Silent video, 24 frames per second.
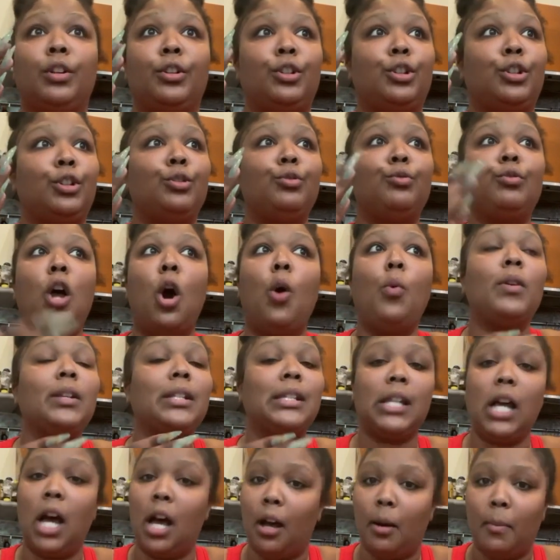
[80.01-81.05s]
you know
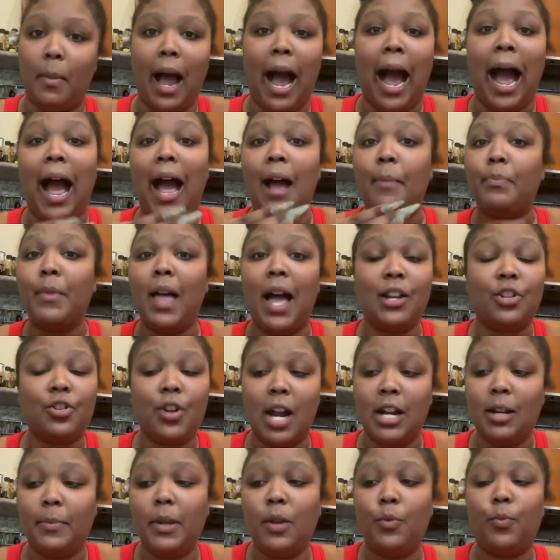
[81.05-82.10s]
what's up, I'm not
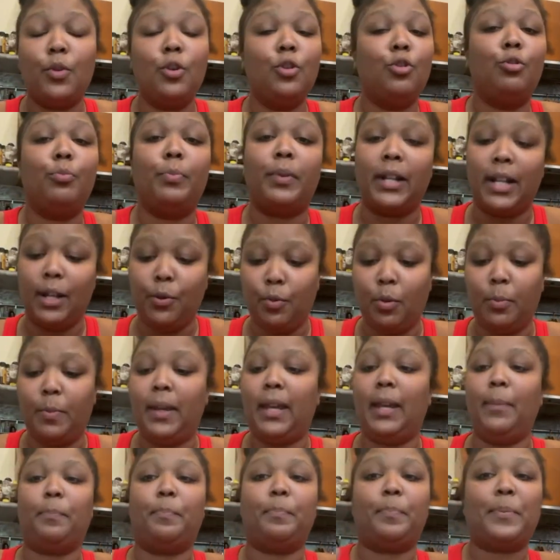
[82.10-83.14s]
trying to be rude, but it will
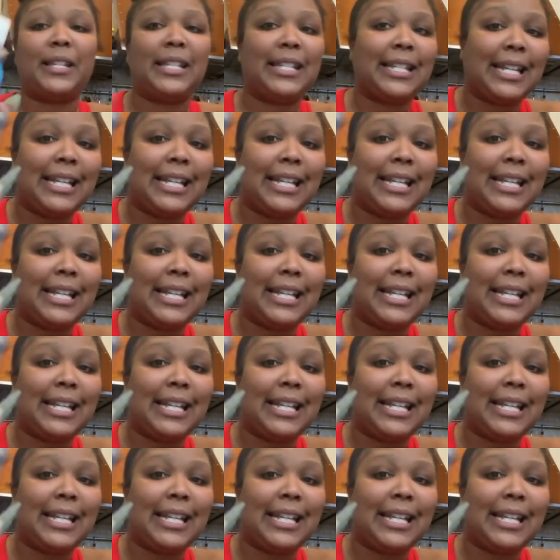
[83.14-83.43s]
be